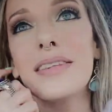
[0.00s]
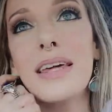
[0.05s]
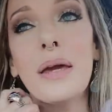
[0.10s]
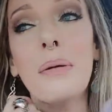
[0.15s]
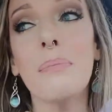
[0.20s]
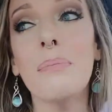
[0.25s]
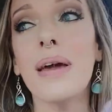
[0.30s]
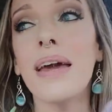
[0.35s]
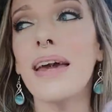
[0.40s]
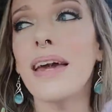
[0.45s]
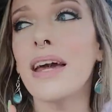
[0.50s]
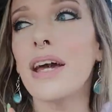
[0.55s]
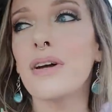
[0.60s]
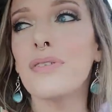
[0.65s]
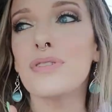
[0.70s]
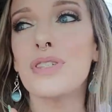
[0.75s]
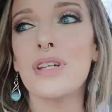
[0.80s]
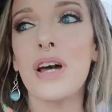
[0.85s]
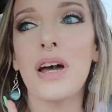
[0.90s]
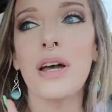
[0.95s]
they may
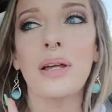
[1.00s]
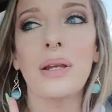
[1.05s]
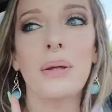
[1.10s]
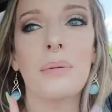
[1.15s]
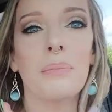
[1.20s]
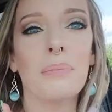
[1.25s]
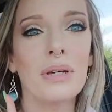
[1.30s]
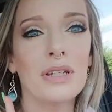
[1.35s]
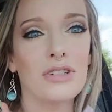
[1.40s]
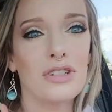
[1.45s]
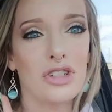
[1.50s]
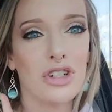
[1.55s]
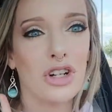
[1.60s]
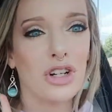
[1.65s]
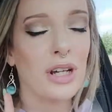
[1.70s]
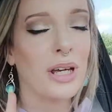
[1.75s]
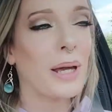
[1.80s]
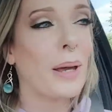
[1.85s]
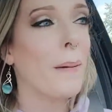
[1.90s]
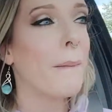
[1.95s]
have done me
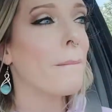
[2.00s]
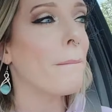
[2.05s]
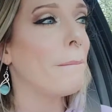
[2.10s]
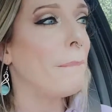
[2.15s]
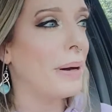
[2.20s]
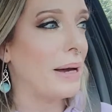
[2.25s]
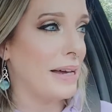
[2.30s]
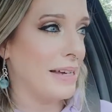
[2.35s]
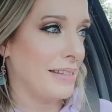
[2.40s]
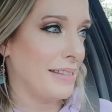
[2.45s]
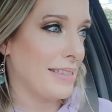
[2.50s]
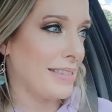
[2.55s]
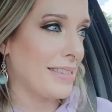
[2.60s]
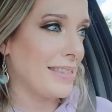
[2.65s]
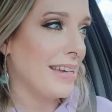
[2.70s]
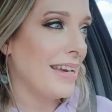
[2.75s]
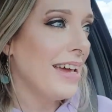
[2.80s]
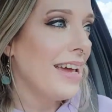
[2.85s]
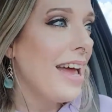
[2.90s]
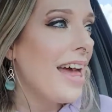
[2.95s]
dirty, but
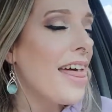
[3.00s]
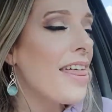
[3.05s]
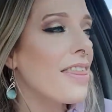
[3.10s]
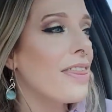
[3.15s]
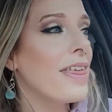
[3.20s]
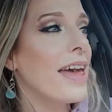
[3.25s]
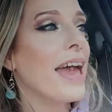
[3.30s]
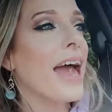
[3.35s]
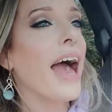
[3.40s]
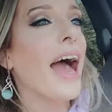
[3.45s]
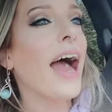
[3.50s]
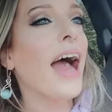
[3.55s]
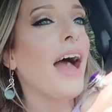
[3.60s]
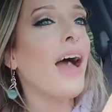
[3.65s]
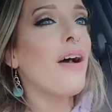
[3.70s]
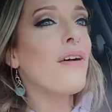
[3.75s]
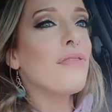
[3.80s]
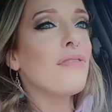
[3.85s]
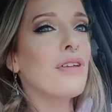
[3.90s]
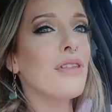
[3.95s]
they
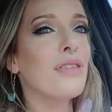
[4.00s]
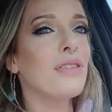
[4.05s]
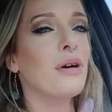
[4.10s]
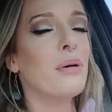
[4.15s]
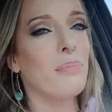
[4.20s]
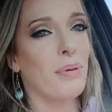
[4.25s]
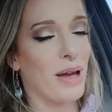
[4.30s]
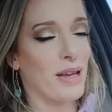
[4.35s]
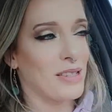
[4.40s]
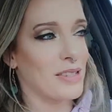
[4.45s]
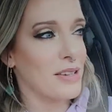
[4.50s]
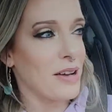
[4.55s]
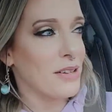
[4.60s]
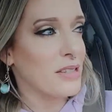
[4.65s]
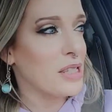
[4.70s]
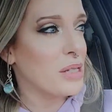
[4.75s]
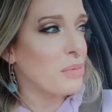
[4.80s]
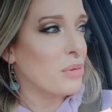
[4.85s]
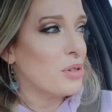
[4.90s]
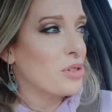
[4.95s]
have the best
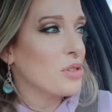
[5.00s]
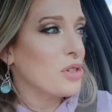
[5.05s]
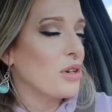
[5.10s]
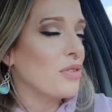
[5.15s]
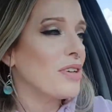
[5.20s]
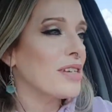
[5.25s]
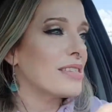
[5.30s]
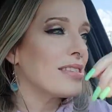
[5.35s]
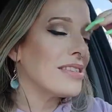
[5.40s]
customer service.